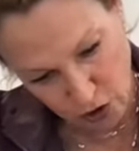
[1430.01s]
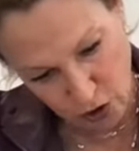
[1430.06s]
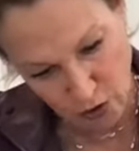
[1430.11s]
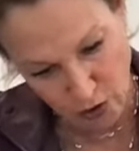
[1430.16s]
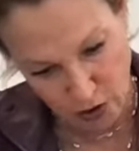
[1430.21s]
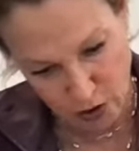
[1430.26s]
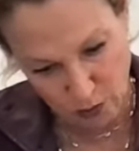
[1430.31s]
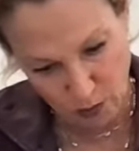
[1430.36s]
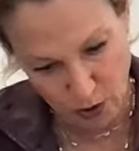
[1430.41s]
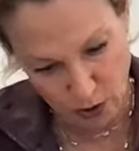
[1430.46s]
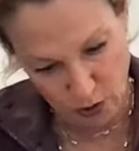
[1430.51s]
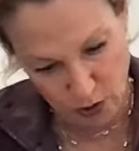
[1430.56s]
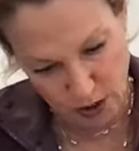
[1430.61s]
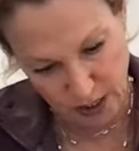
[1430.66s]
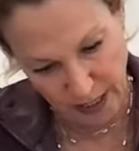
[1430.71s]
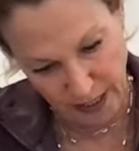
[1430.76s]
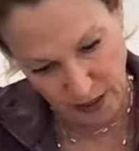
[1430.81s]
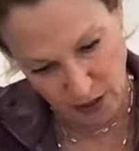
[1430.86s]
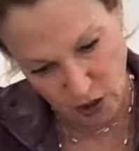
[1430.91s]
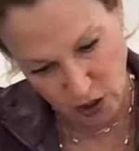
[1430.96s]
So there's where your
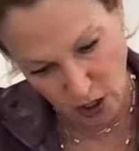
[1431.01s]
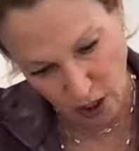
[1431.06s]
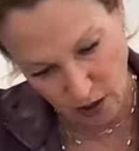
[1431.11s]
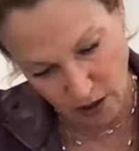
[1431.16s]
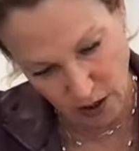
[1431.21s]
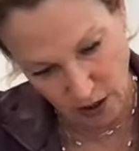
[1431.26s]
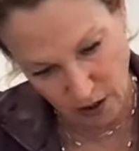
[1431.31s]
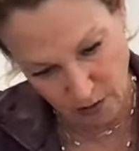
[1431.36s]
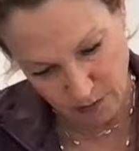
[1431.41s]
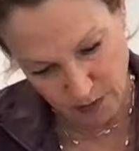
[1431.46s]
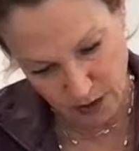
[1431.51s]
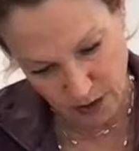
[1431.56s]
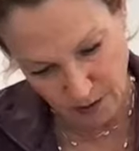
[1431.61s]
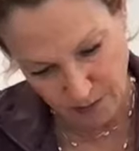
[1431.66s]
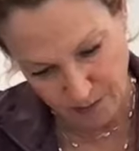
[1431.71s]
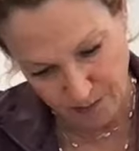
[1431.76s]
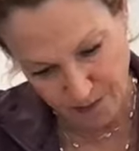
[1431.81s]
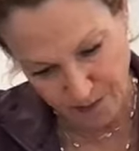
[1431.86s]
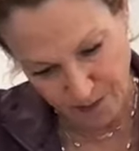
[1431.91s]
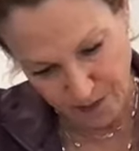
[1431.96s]
second chocolate comes
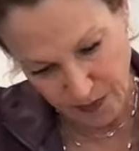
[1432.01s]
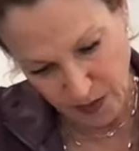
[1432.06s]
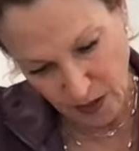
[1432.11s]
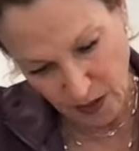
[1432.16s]
in.